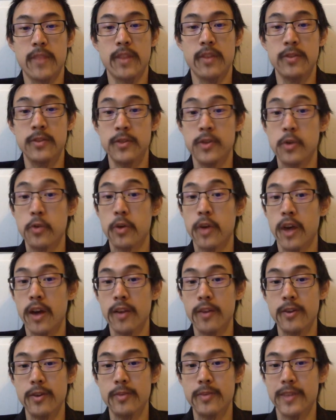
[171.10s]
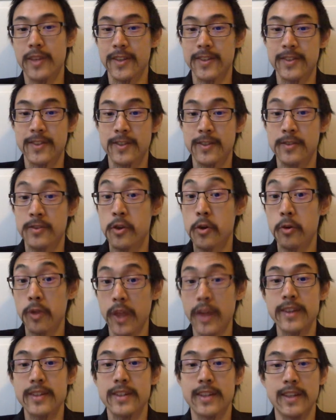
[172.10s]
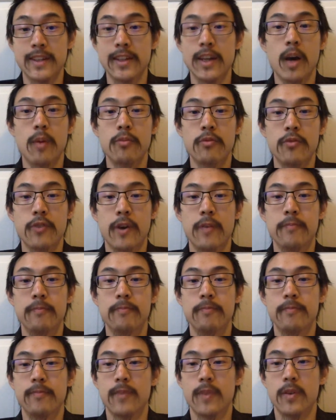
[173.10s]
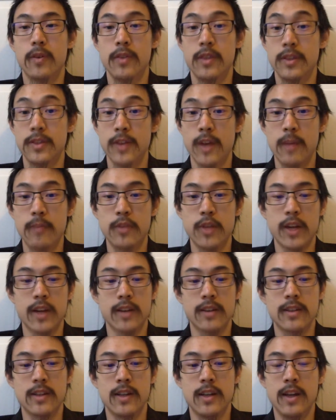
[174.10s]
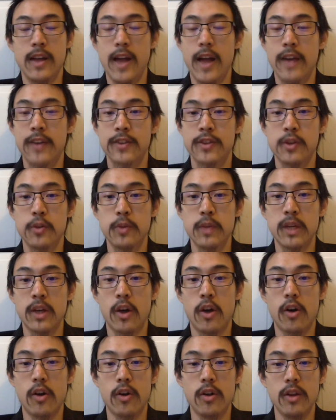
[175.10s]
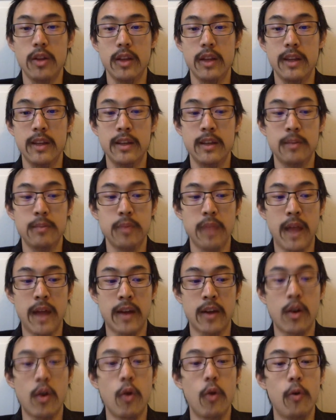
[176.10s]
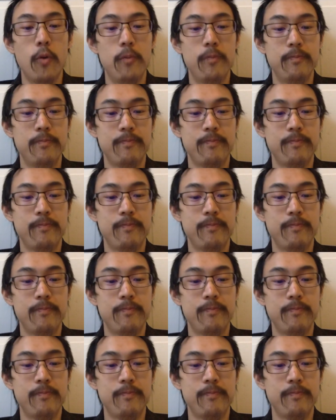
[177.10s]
There's no color because no light can come from this object, and so we call it a black hole.